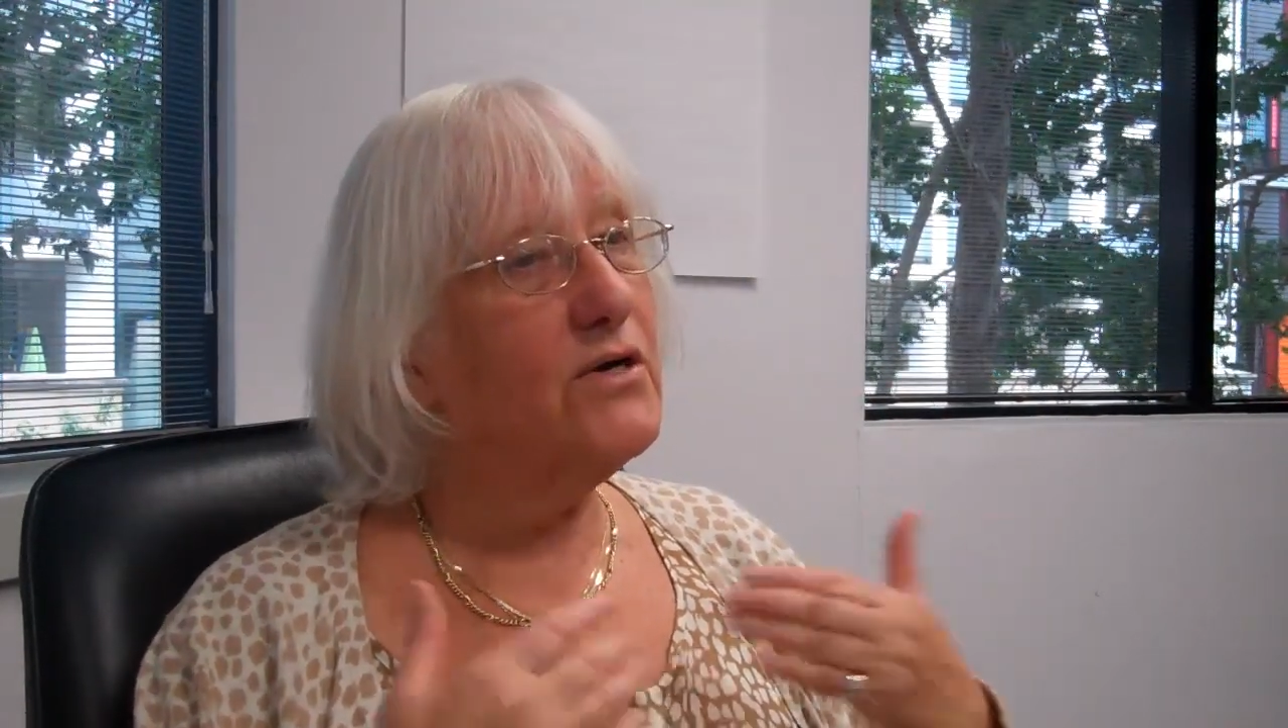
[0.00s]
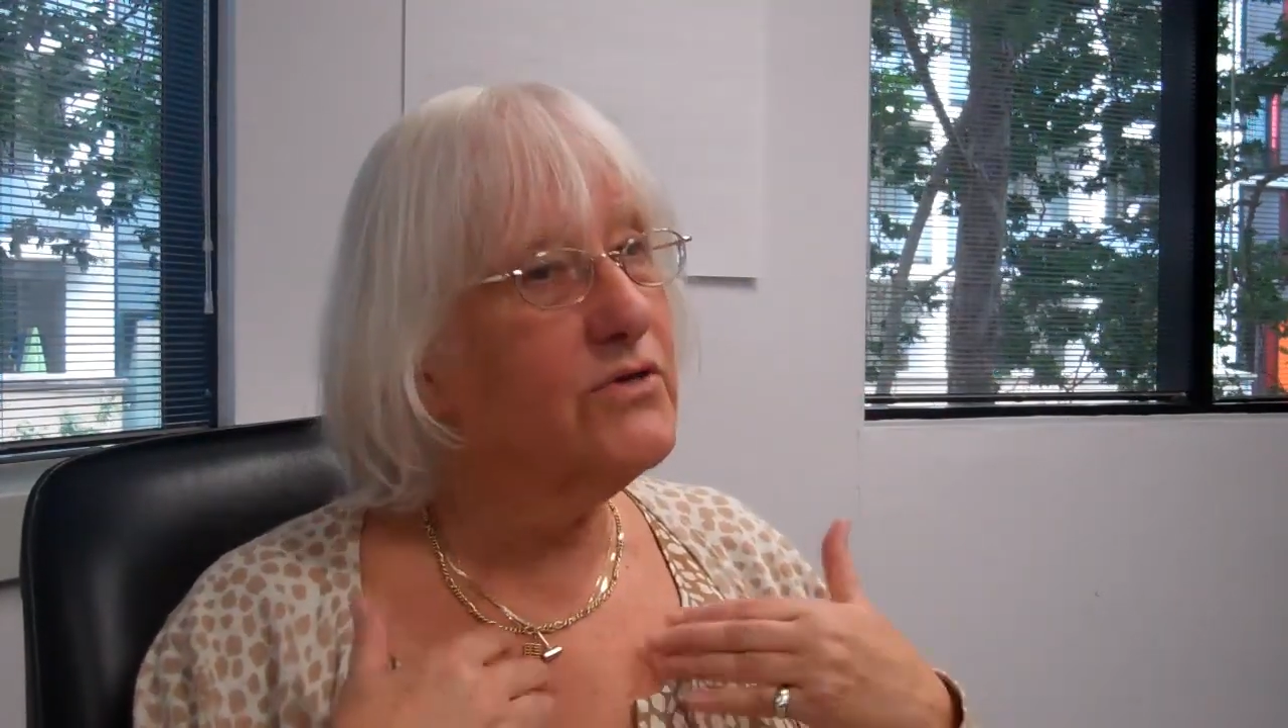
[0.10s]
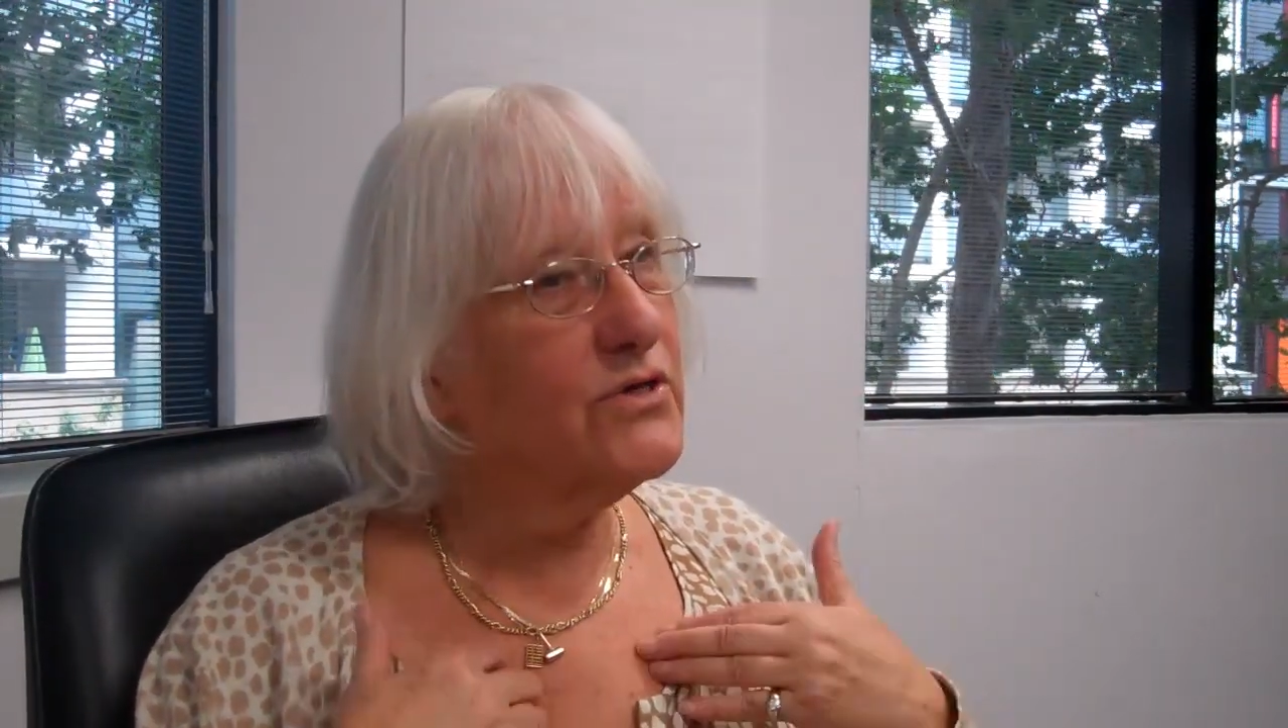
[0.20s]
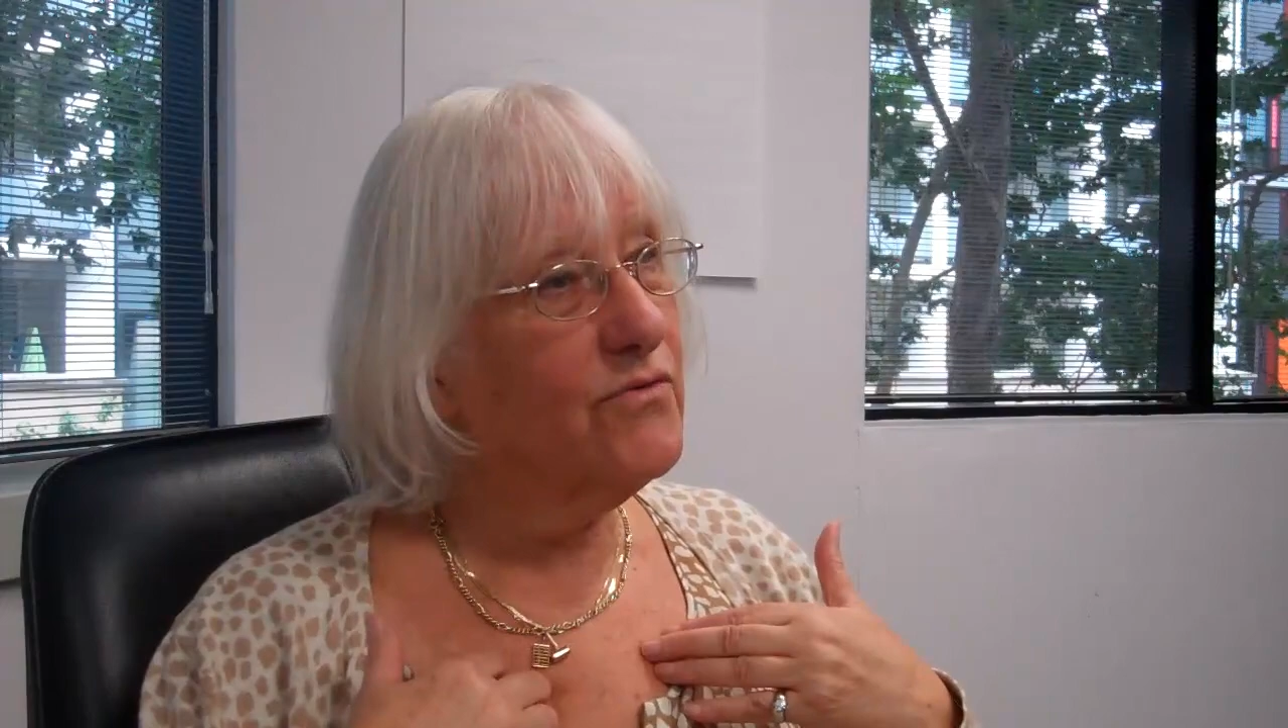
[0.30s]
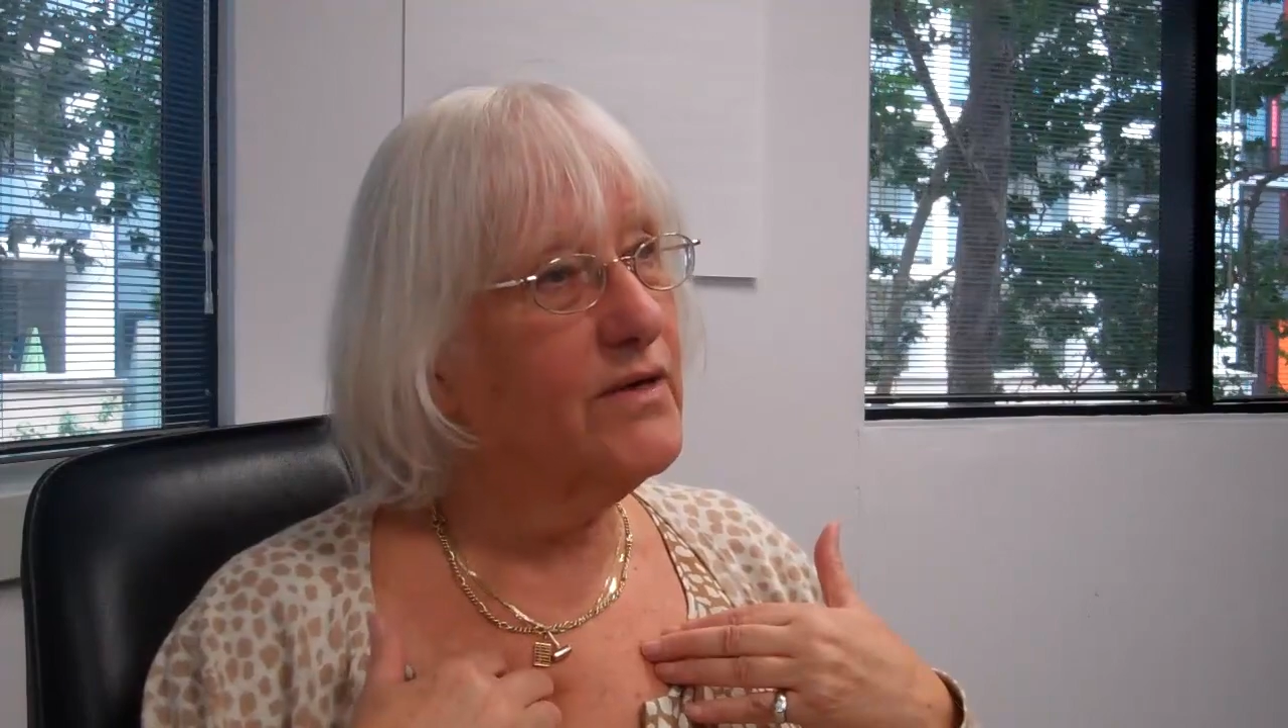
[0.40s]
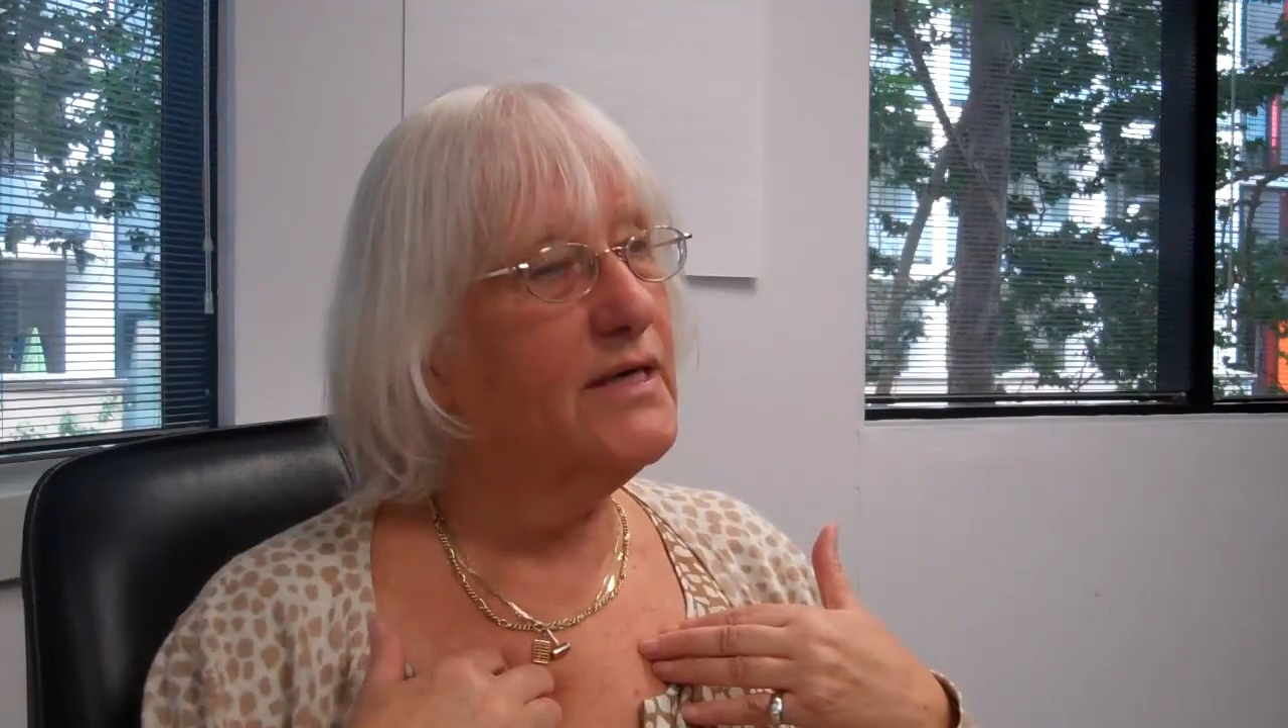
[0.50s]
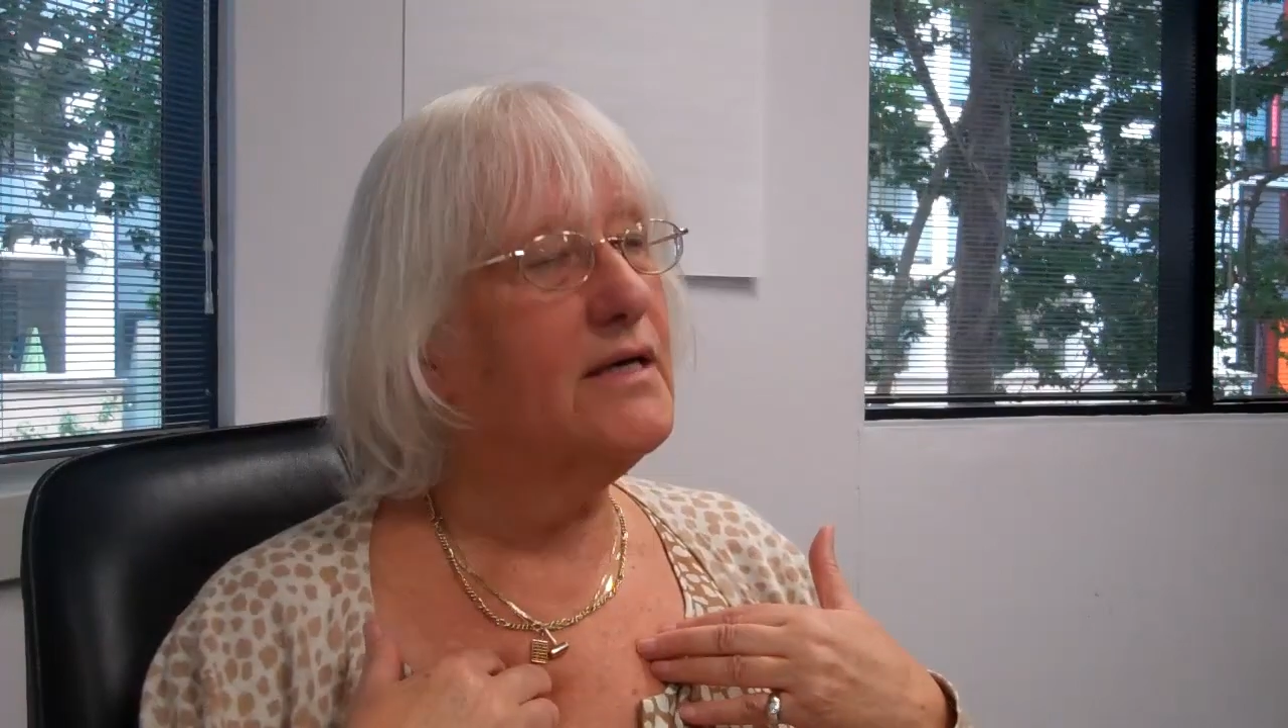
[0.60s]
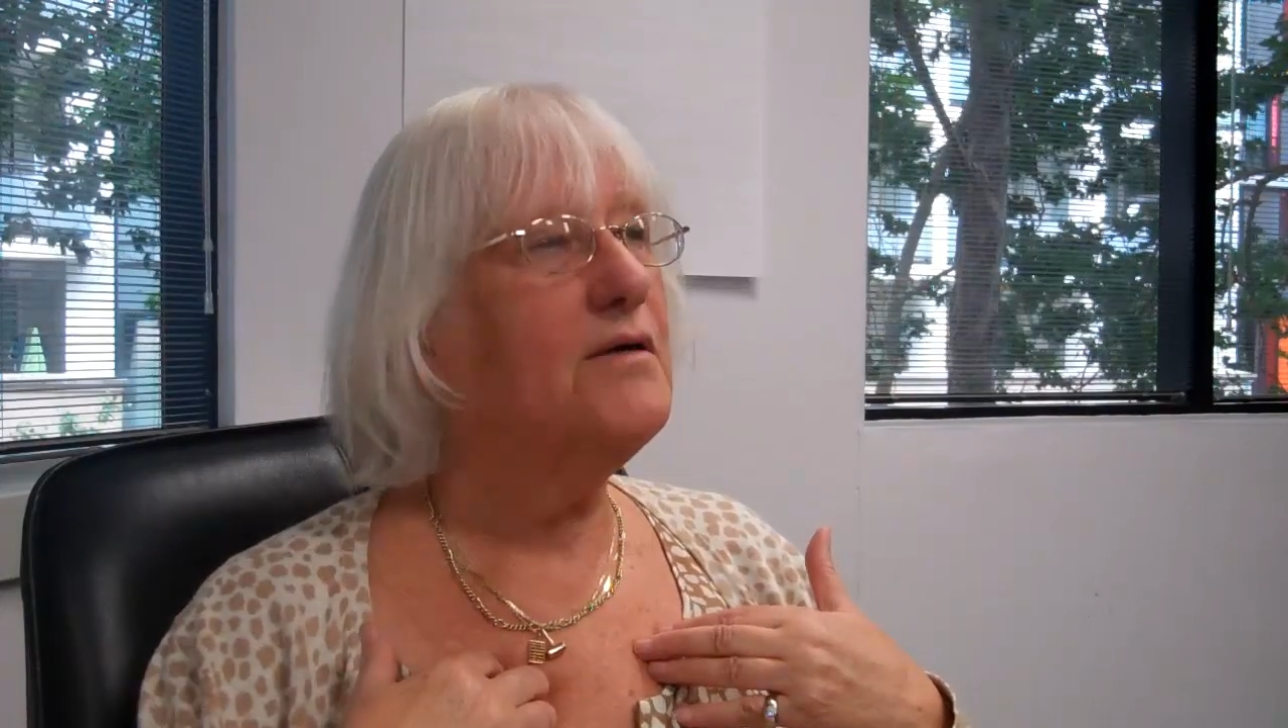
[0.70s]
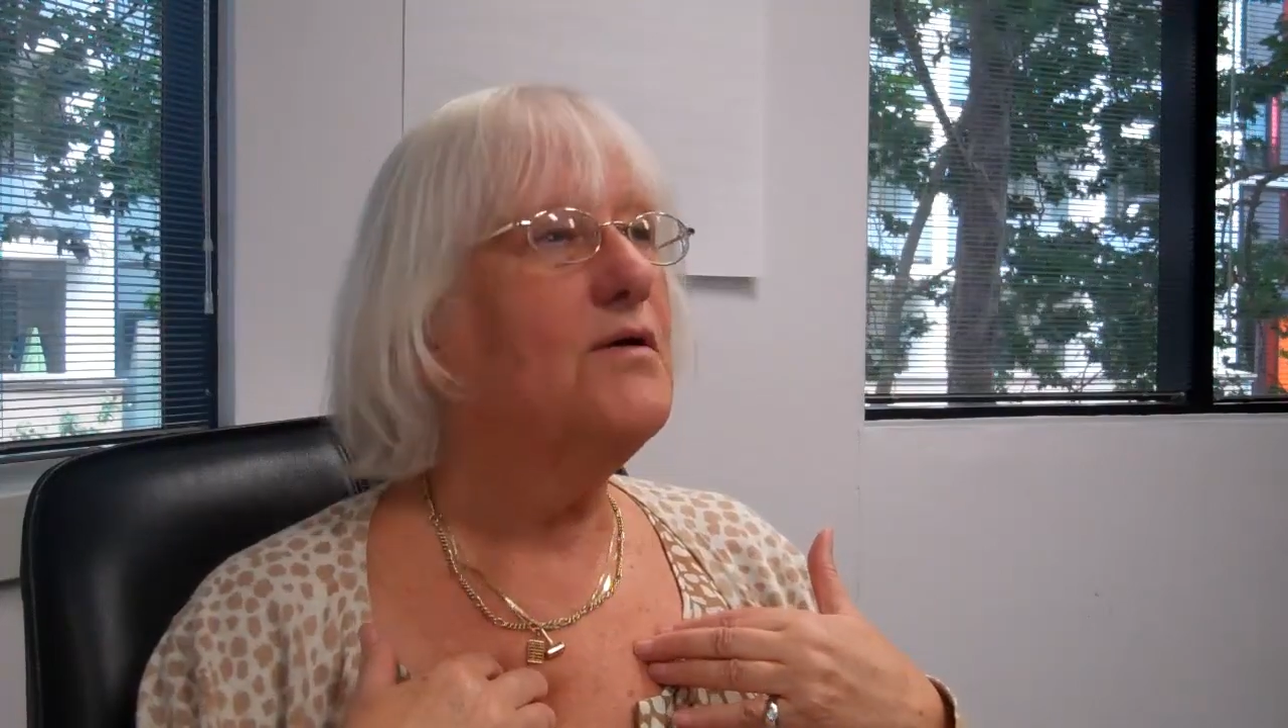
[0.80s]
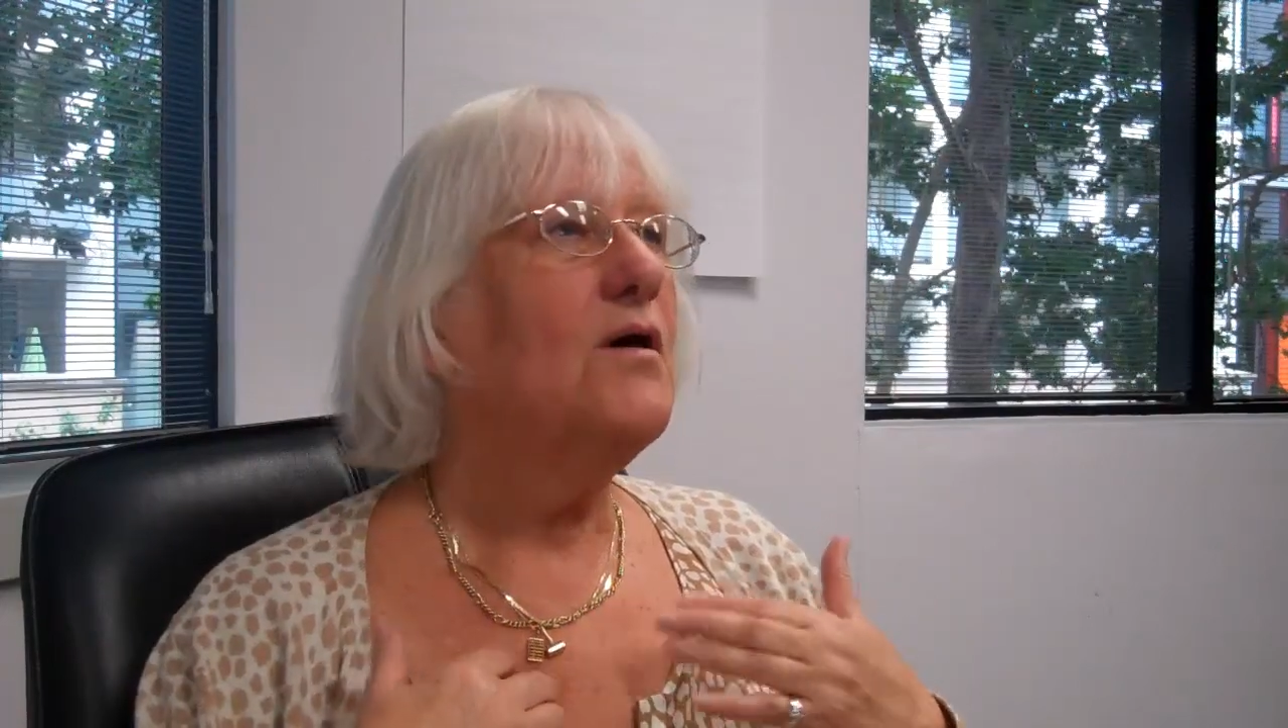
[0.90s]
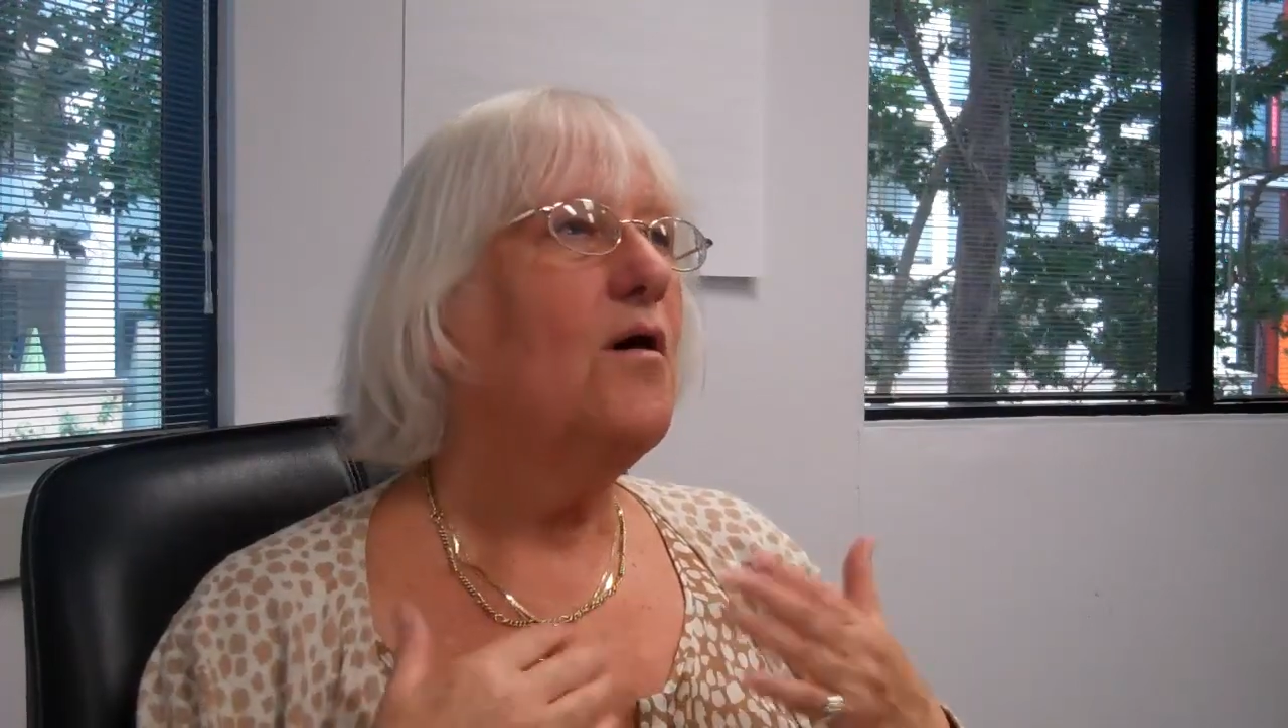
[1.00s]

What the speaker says: own career.